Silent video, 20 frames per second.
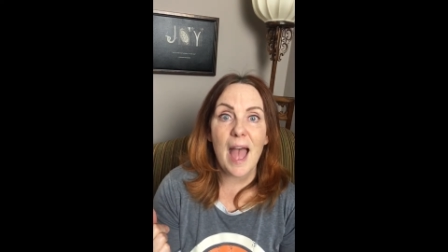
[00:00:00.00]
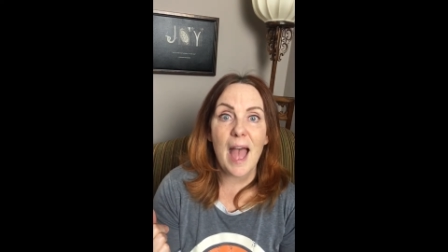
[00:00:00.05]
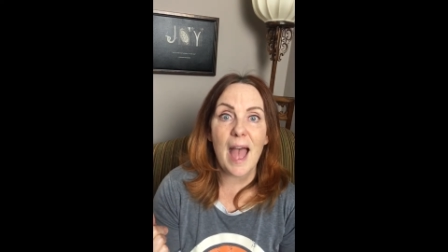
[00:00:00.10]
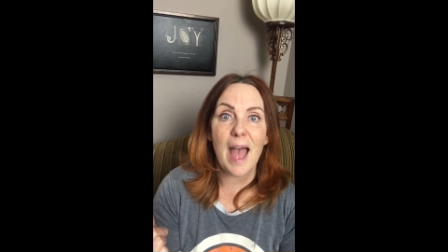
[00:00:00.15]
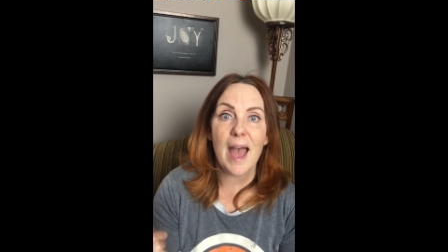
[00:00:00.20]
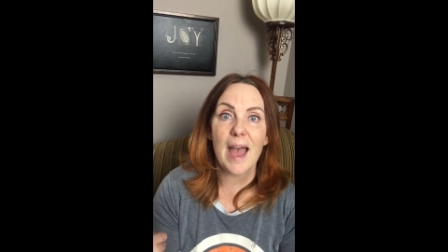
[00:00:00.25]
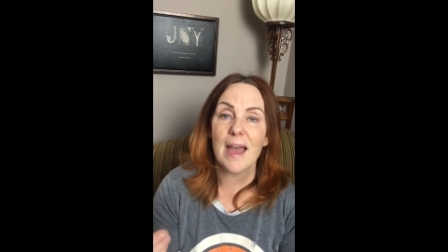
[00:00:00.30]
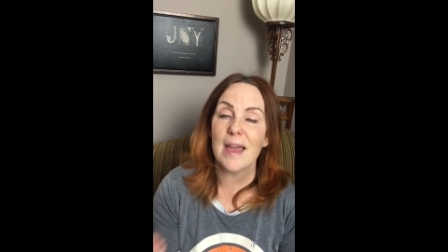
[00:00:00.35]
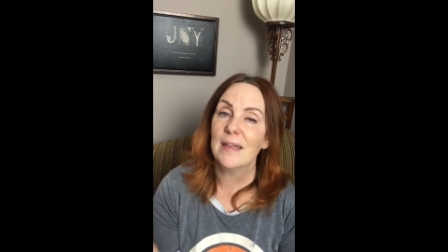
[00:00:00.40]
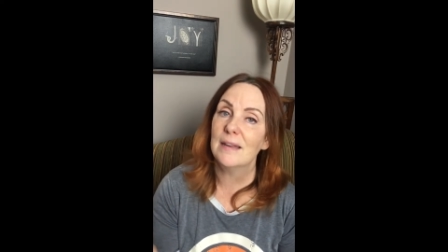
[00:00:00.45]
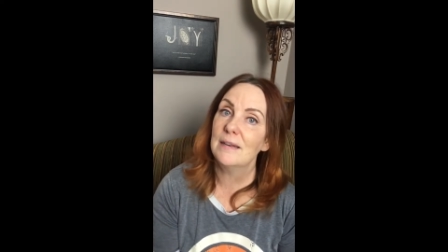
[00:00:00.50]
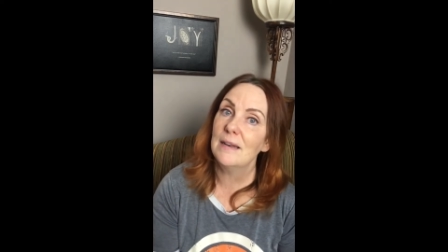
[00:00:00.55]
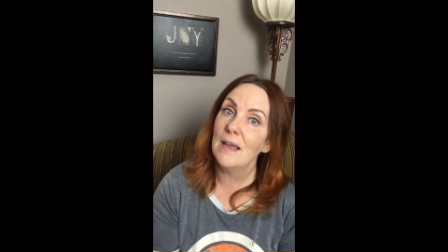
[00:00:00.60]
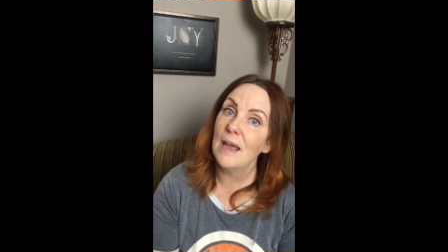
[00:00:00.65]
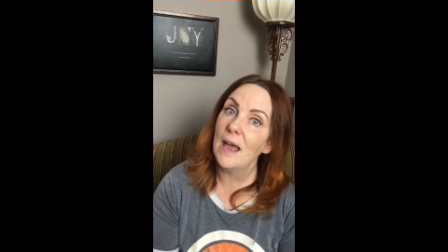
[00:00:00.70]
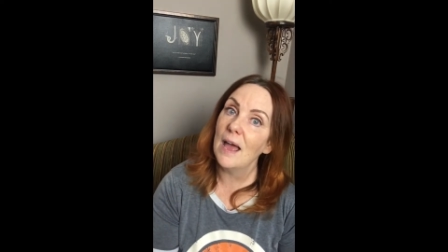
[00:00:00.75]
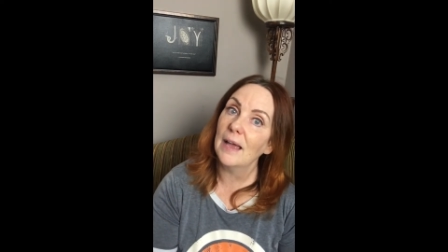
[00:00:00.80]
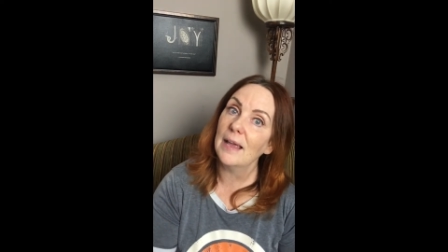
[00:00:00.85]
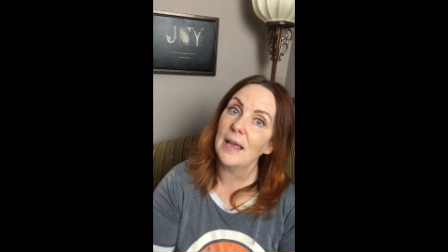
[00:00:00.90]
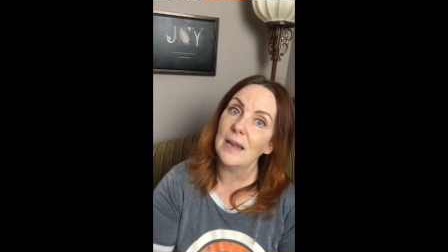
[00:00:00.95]
and
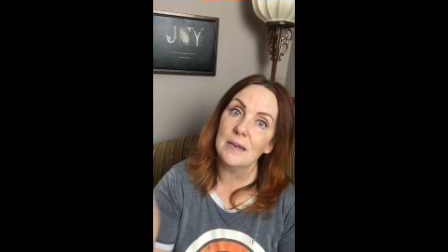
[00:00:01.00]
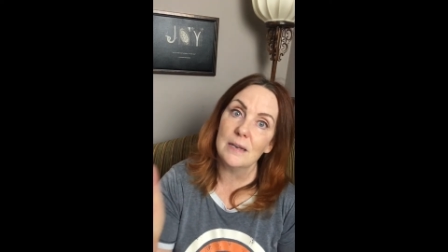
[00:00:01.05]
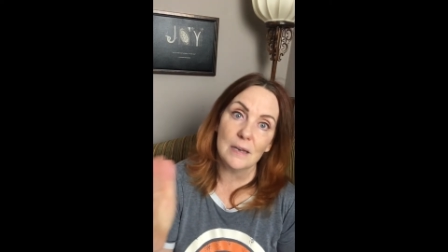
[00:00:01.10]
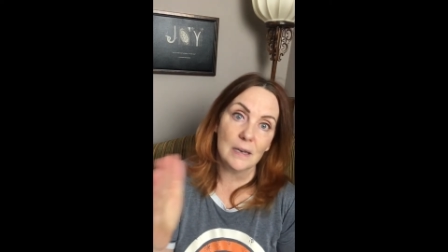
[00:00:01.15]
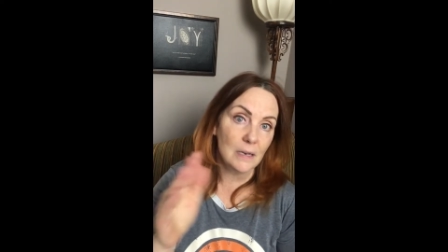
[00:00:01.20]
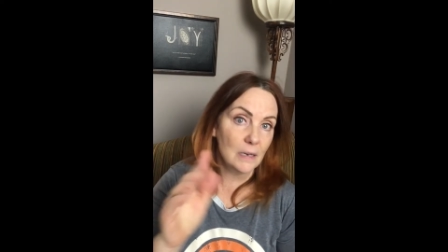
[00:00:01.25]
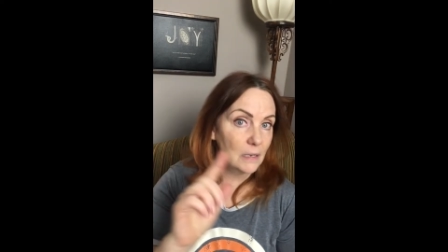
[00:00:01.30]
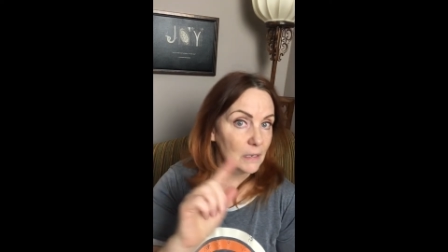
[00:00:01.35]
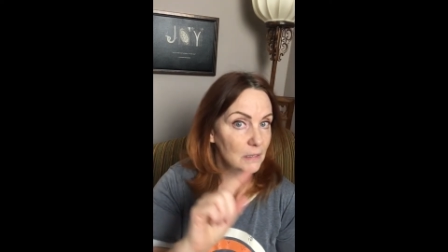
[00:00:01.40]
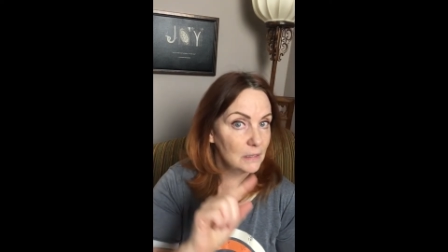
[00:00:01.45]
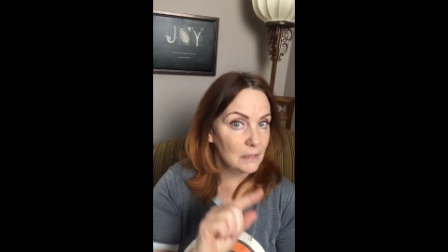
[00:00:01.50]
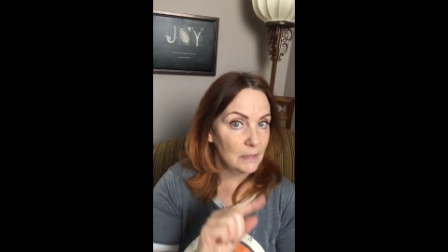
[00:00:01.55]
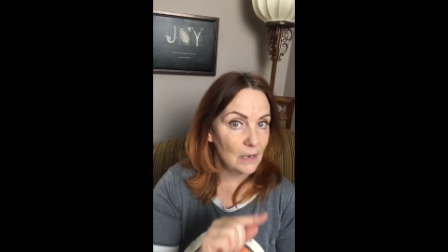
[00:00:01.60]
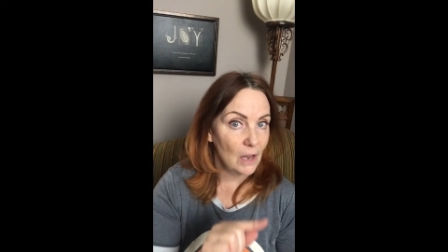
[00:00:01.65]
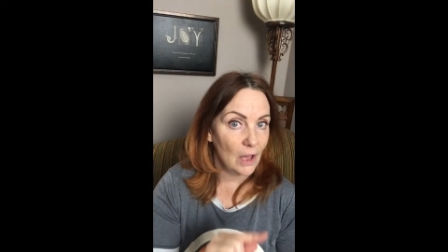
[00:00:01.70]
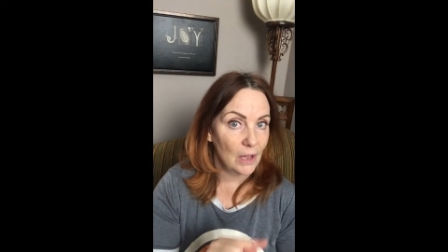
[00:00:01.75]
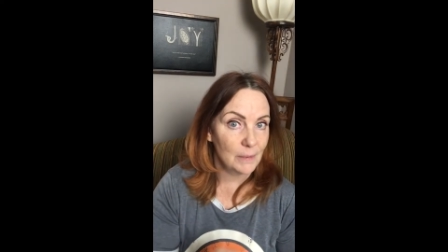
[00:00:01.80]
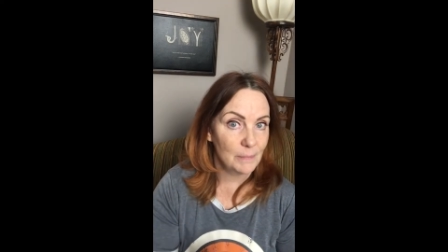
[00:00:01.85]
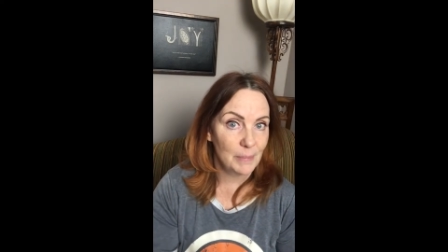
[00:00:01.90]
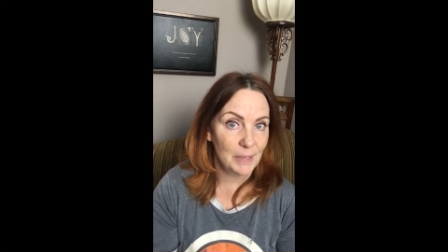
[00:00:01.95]
again,
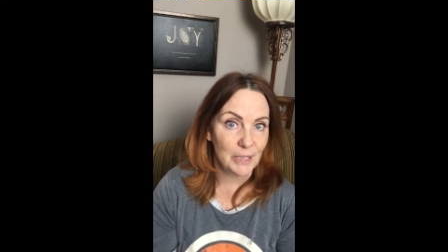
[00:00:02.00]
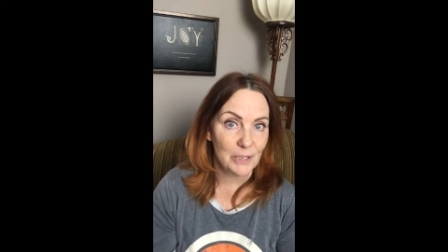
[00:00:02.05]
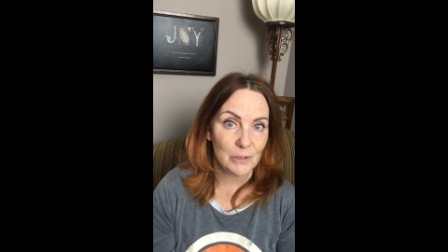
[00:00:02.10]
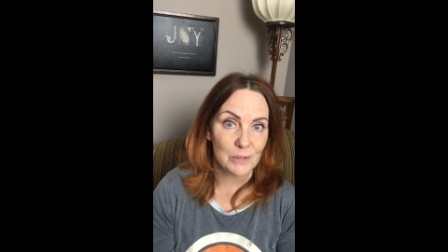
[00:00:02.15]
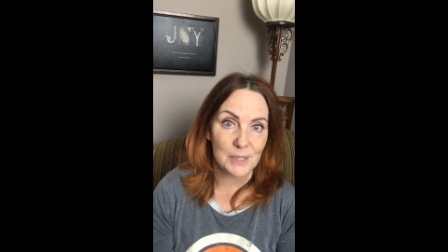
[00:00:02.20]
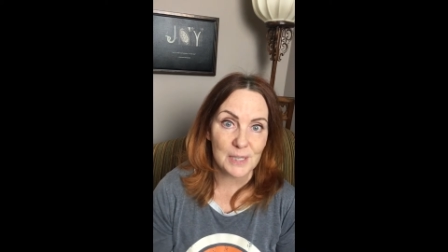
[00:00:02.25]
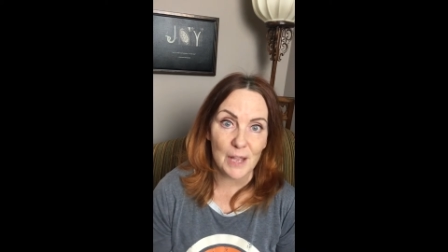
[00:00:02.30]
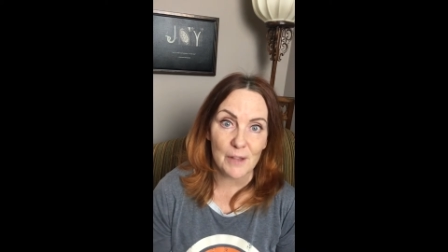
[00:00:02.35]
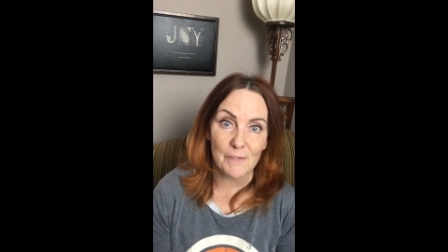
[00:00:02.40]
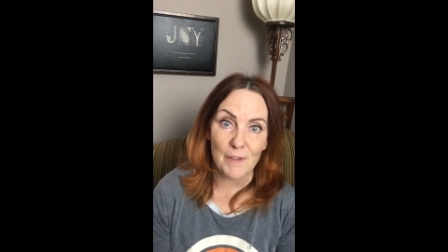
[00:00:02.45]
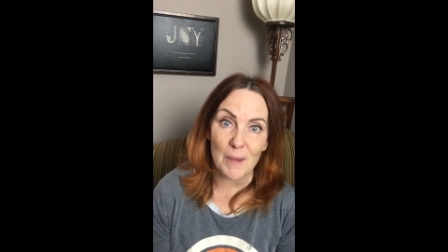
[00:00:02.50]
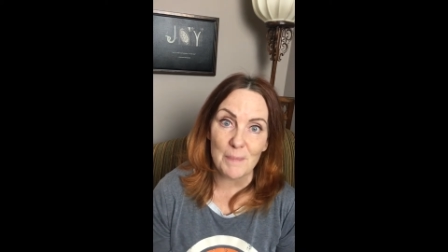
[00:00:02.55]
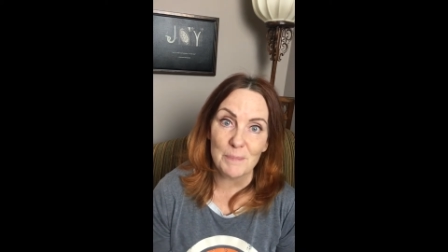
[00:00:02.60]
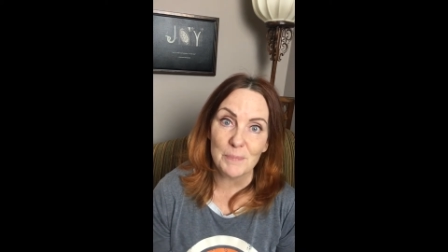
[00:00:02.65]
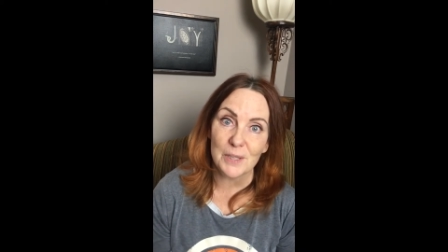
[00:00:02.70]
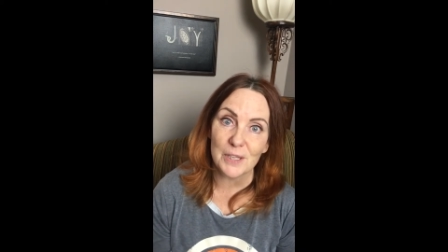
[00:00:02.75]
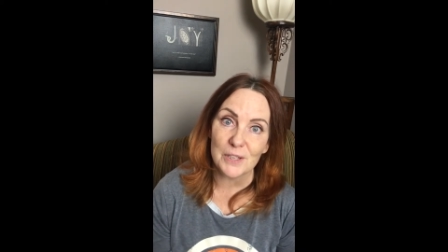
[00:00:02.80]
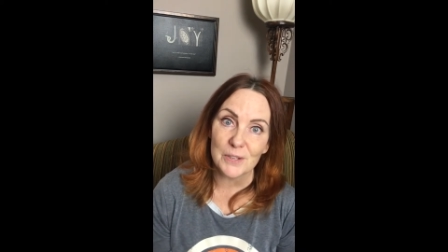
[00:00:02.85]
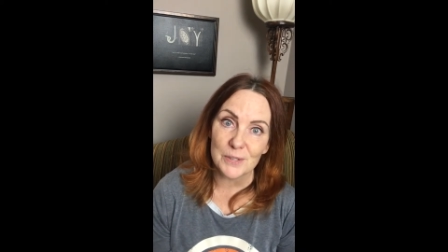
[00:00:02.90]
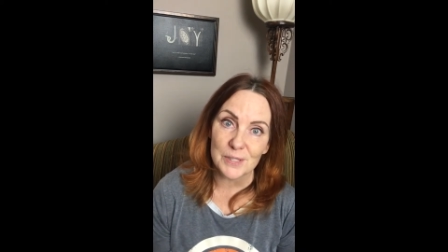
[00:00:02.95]
not beat yourself up
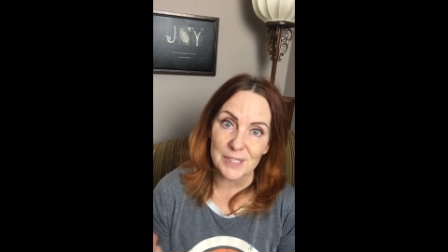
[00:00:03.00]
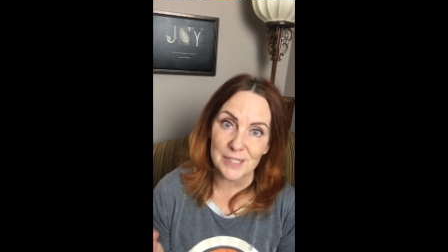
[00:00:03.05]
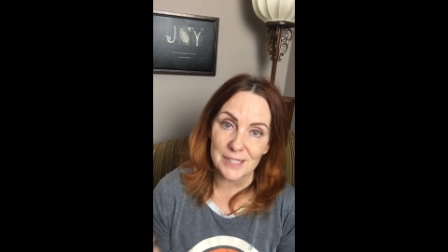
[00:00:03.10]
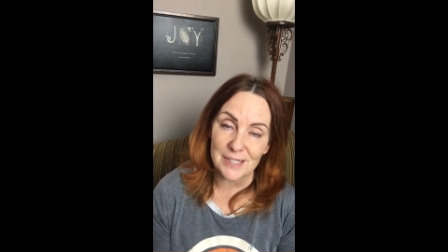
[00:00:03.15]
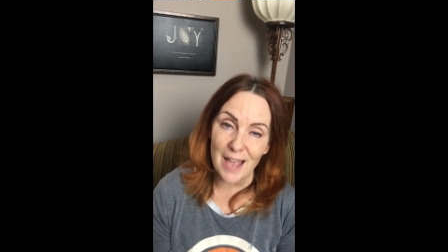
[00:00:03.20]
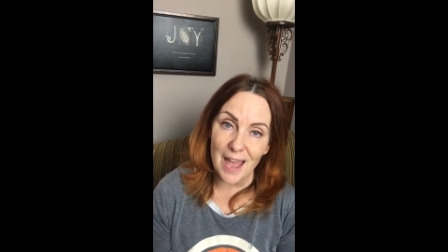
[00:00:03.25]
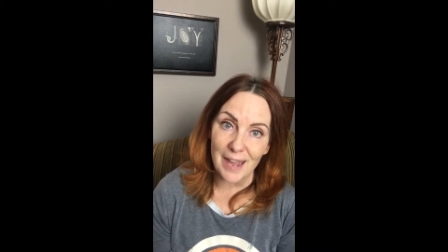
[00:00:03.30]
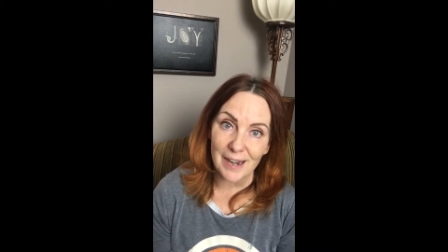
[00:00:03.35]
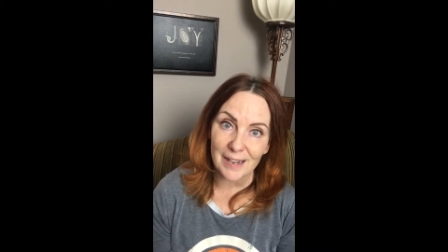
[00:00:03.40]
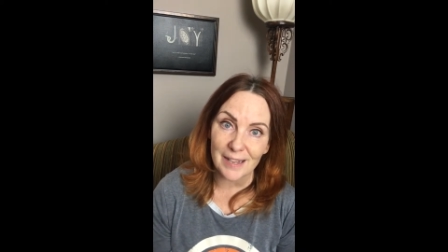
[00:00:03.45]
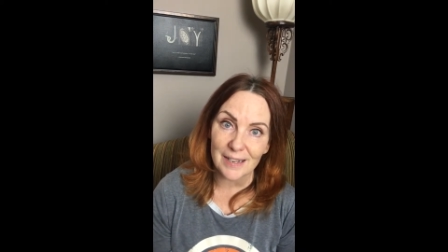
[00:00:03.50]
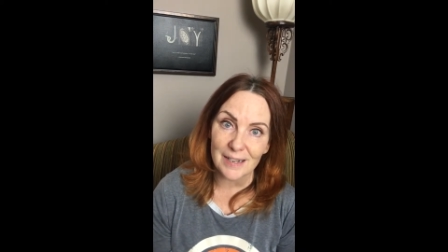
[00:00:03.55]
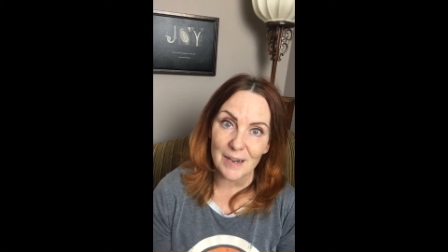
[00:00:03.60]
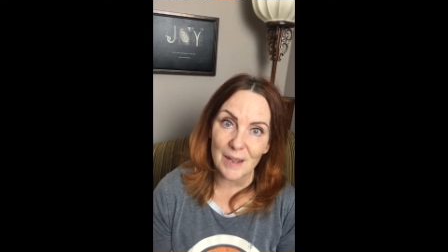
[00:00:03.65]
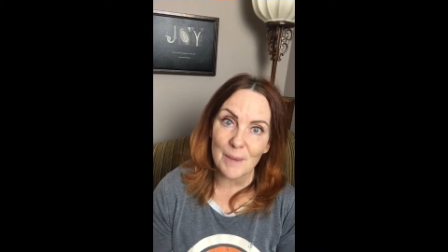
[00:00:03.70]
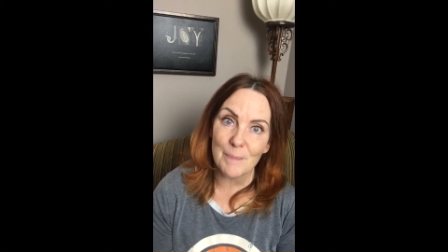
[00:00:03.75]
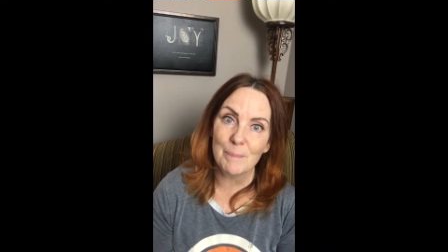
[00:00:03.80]
that you said it,